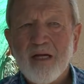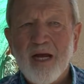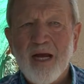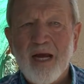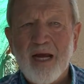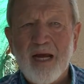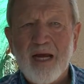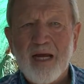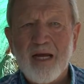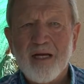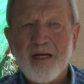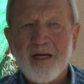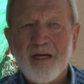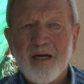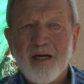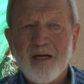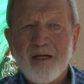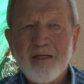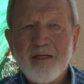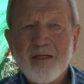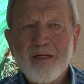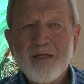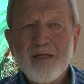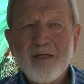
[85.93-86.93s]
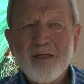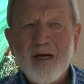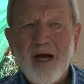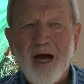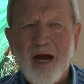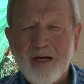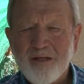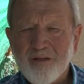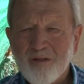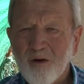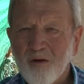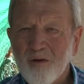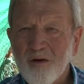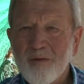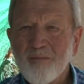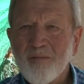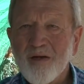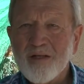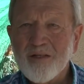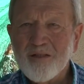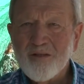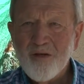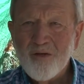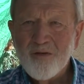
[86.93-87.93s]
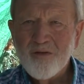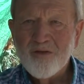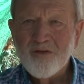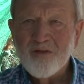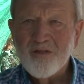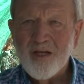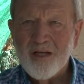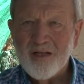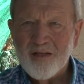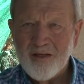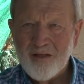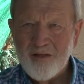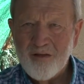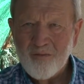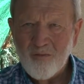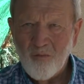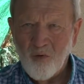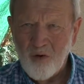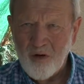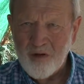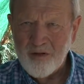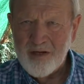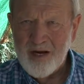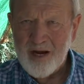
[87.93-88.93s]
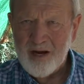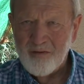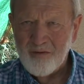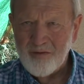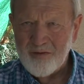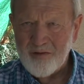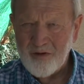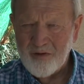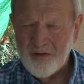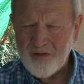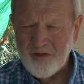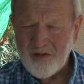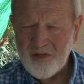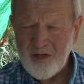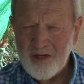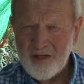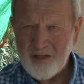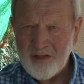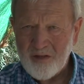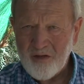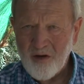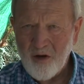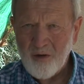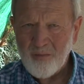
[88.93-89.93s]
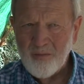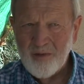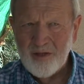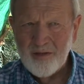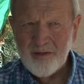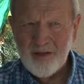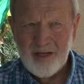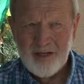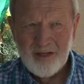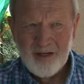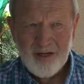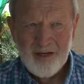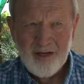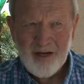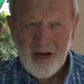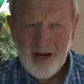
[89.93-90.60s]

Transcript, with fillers: And I told him that you'd sent word down with your son Toma that